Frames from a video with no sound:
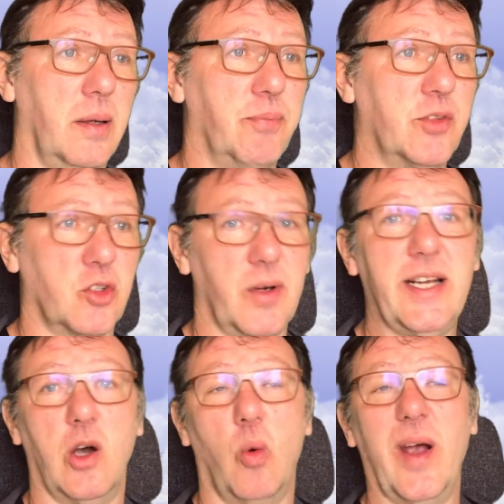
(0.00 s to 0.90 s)

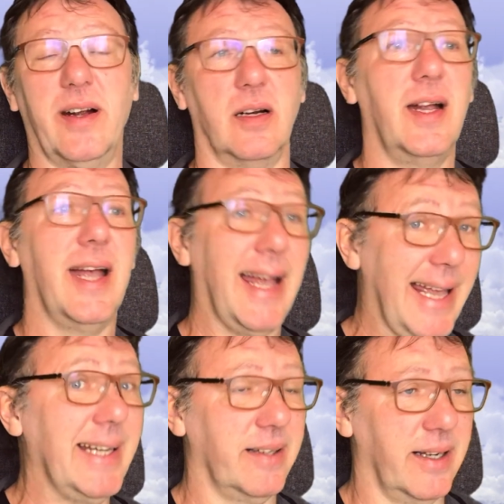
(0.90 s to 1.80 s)
terrain aware
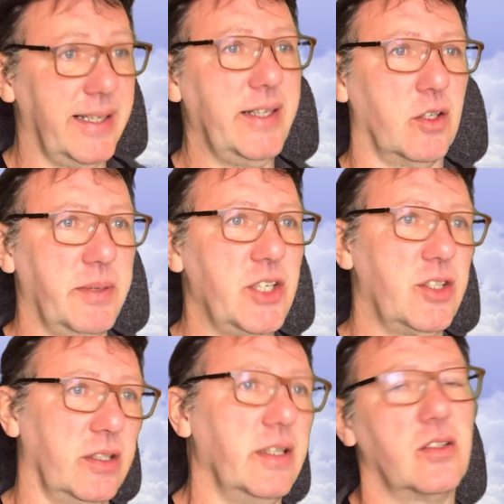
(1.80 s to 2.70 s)
and linear
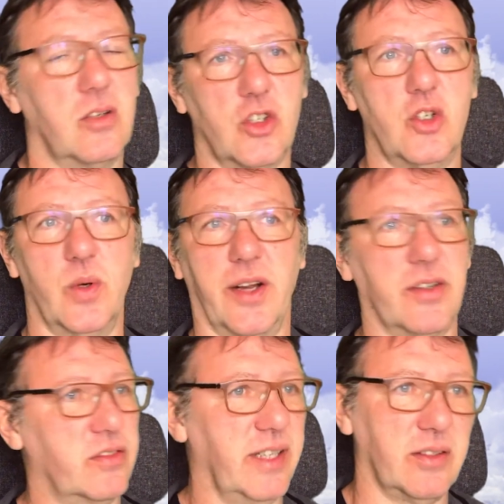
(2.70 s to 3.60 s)
mission, it costs you
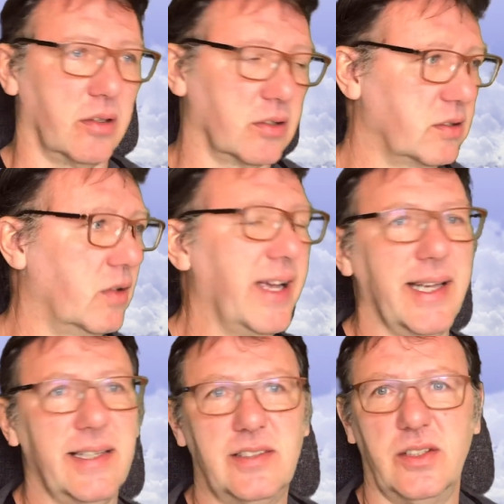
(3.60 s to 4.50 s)
another $10.
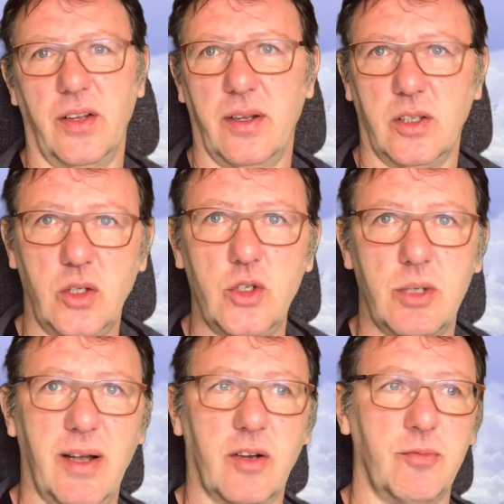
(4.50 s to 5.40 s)
Okay, it's not a
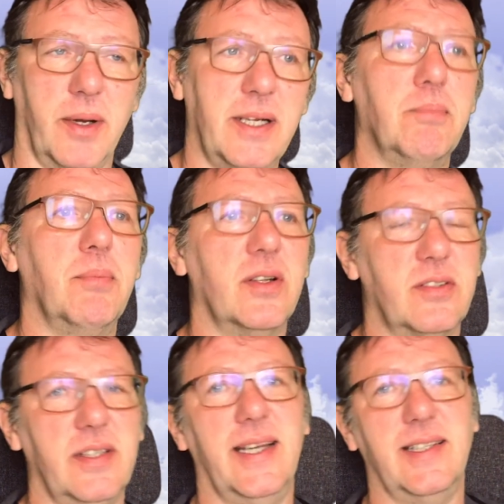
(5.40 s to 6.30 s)
huge amount of money,
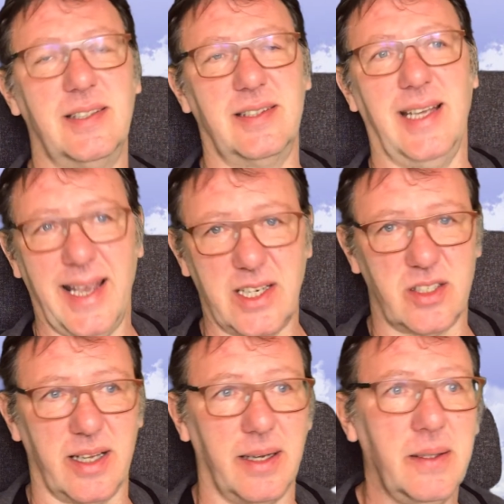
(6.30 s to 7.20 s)
but it's
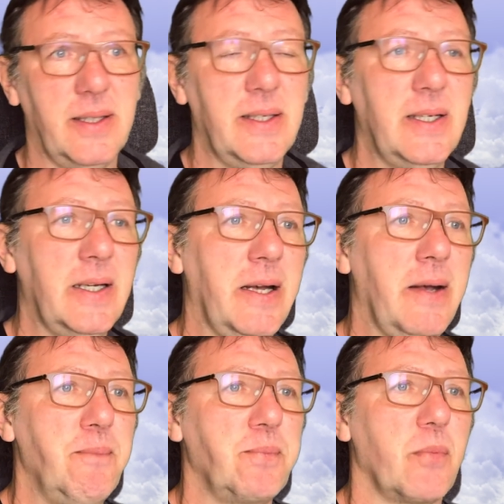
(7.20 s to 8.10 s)
extra.
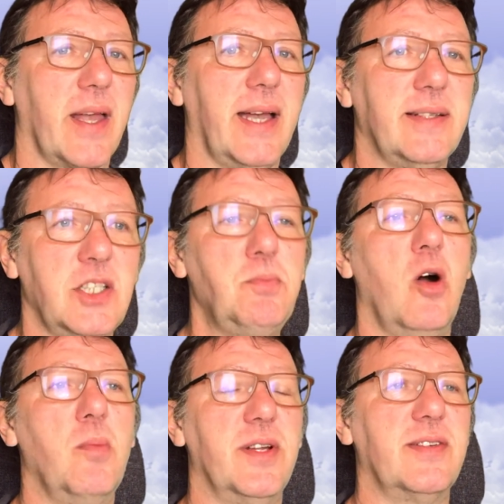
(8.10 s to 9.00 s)
At this
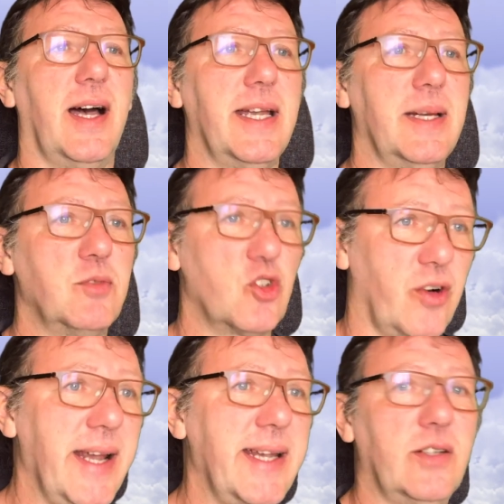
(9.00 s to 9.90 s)
moment I am
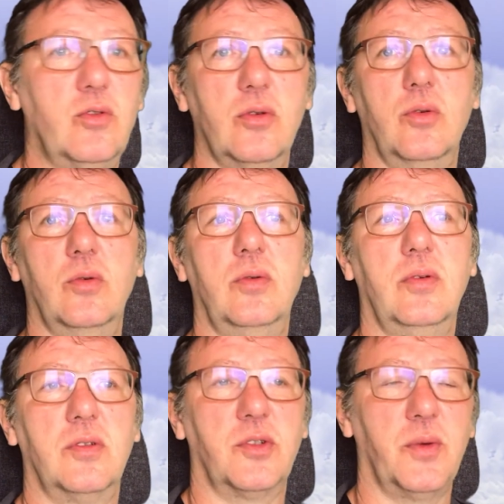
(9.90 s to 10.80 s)
trying to
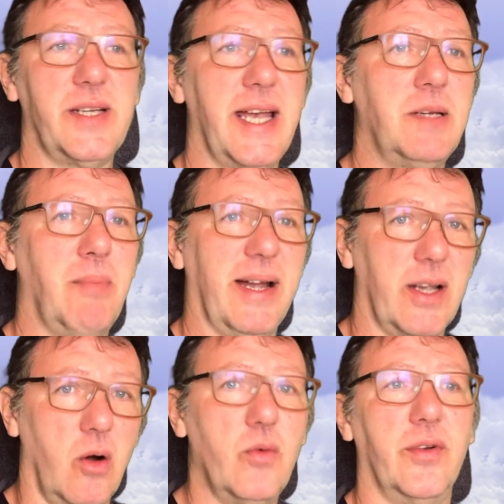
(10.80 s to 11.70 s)
create
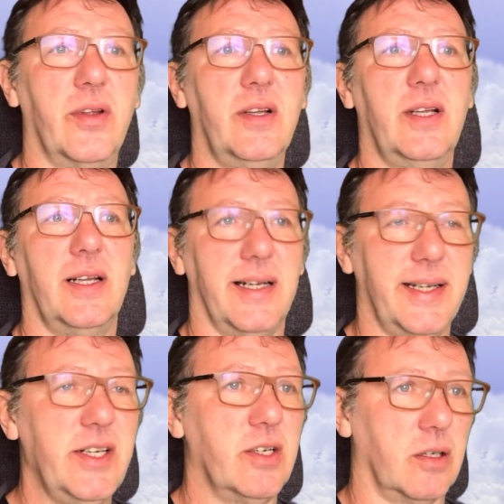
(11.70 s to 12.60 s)
my own
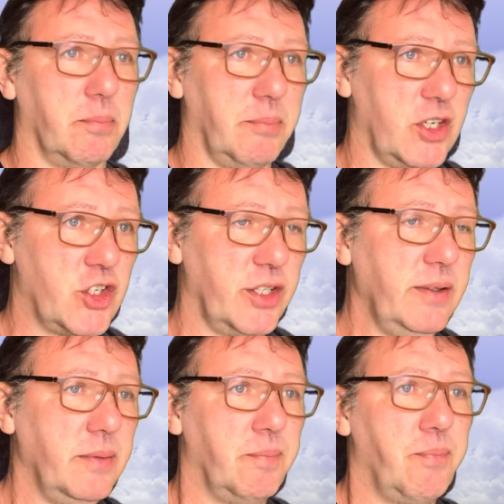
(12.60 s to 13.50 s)
linear mission.